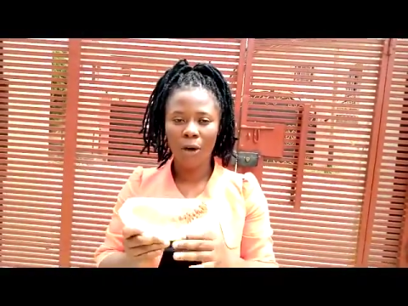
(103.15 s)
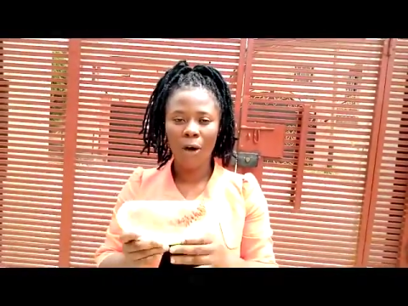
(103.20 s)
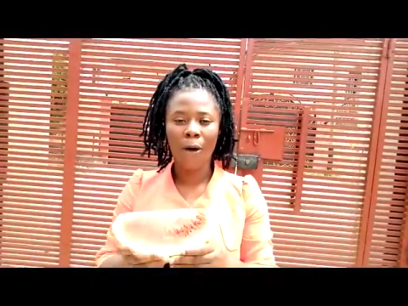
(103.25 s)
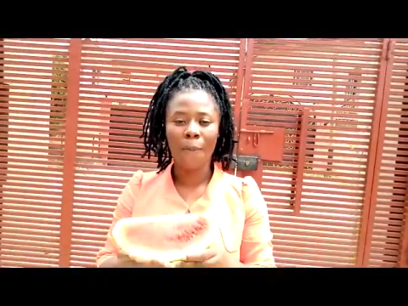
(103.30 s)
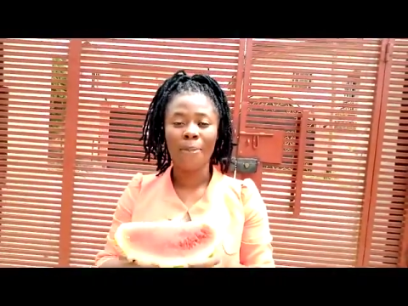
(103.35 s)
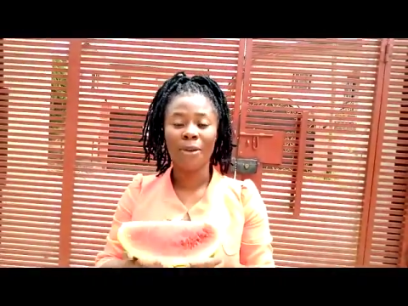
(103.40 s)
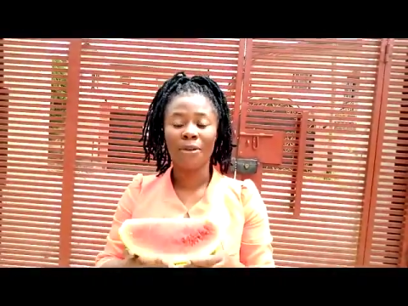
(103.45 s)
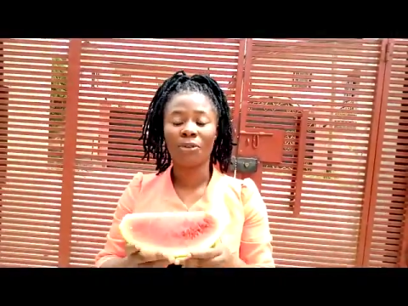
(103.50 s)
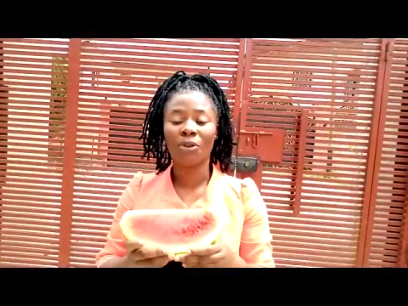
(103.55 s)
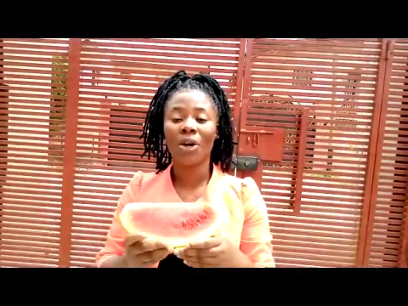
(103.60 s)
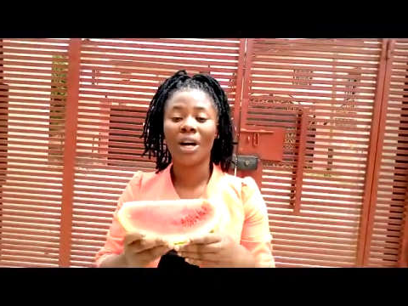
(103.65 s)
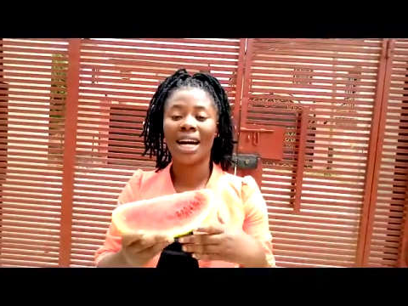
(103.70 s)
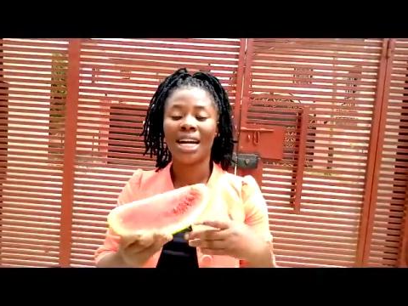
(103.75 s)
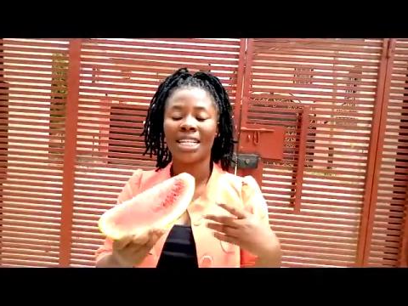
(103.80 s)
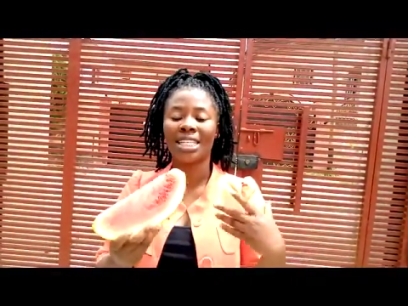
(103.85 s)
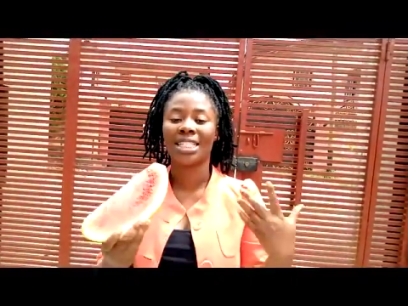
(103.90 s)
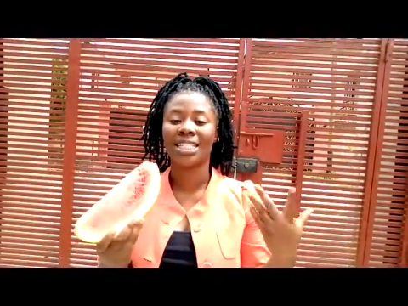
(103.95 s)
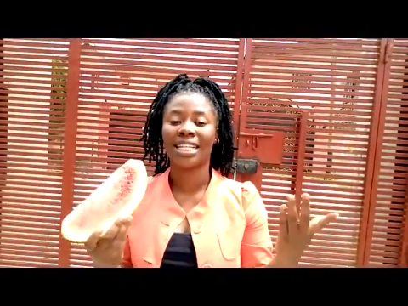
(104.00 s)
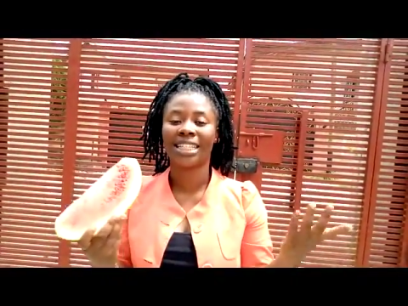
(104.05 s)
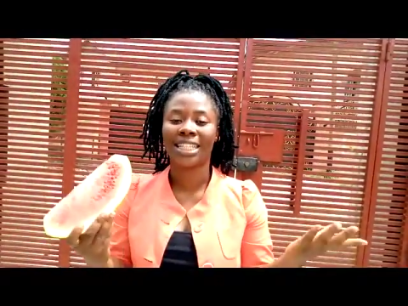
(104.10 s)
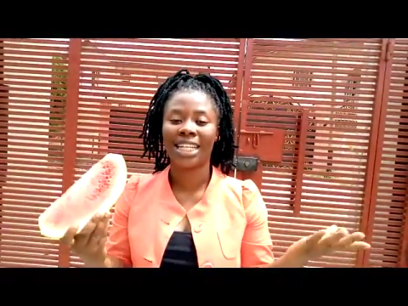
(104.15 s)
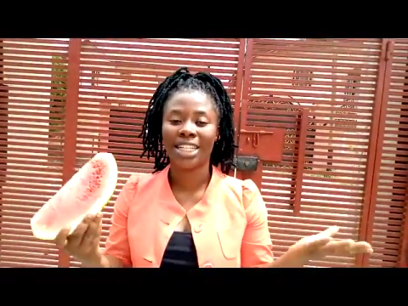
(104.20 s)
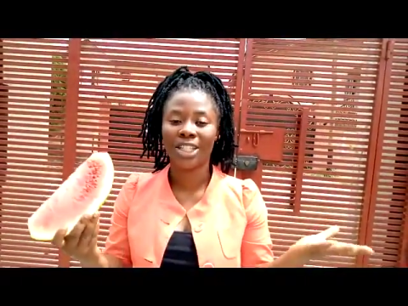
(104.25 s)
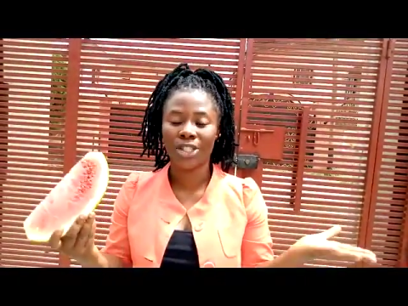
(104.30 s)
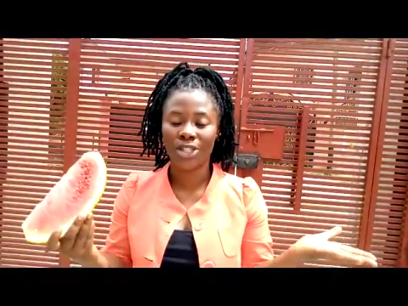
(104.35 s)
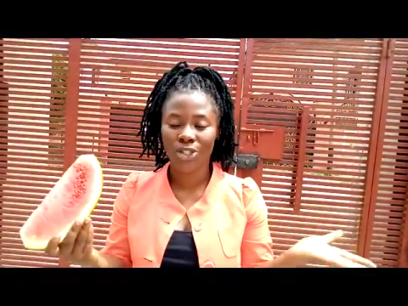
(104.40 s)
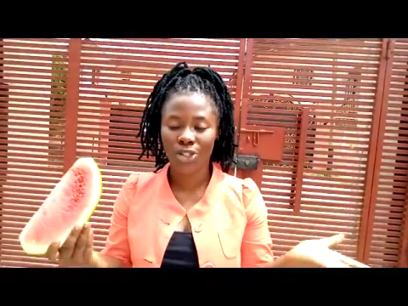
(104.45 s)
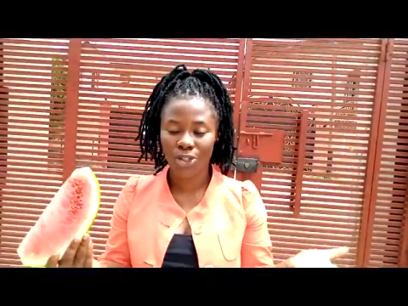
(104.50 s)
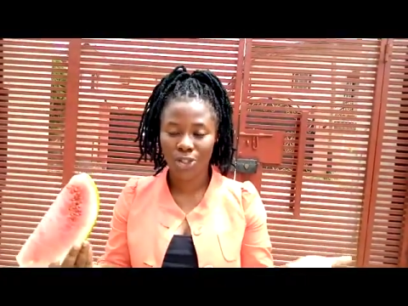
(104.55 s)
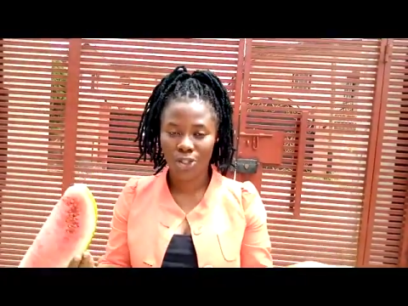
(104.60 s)
or before I started
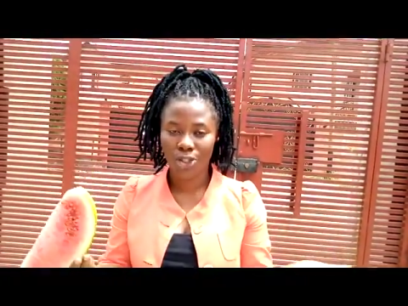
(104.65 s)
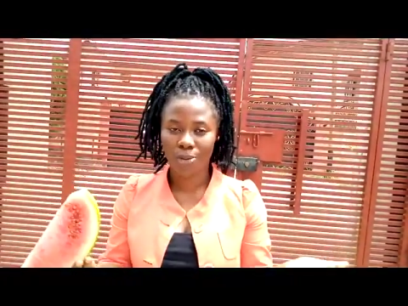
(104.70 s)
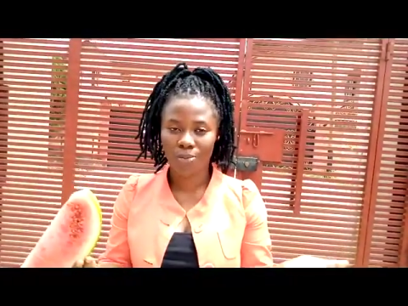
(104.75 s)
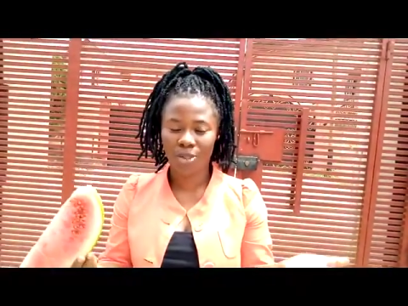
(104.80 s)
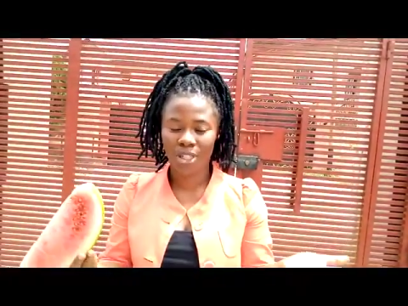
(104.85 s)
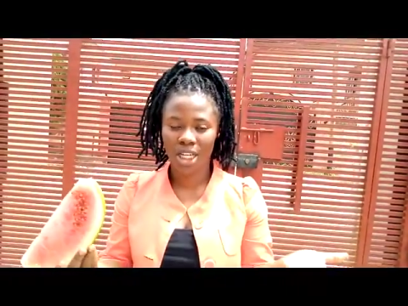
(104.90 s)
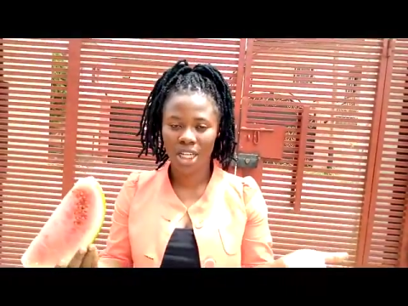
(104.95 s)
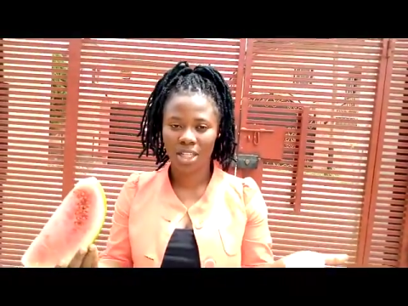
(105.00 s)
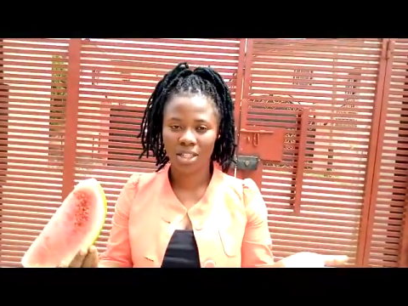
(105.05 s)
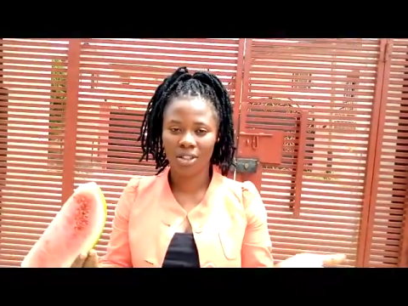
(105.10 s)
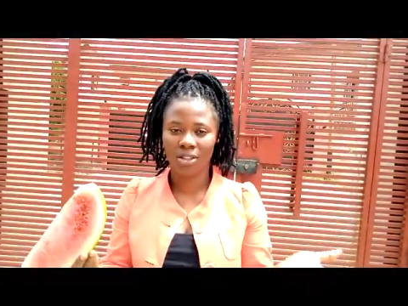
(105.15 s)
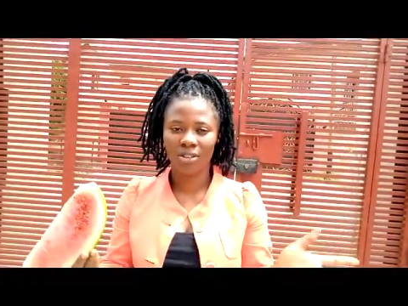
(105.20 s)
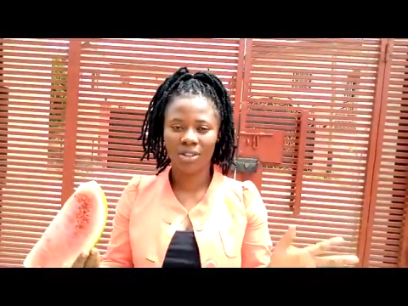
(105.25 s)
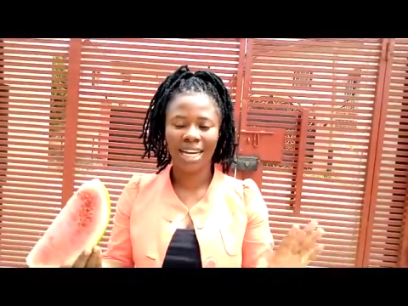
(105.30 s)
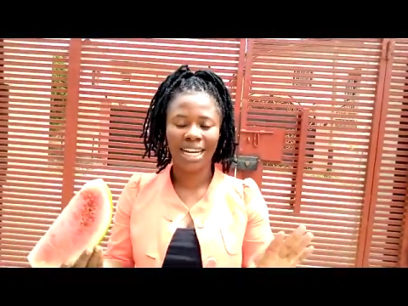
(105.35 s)
this YouTube channel,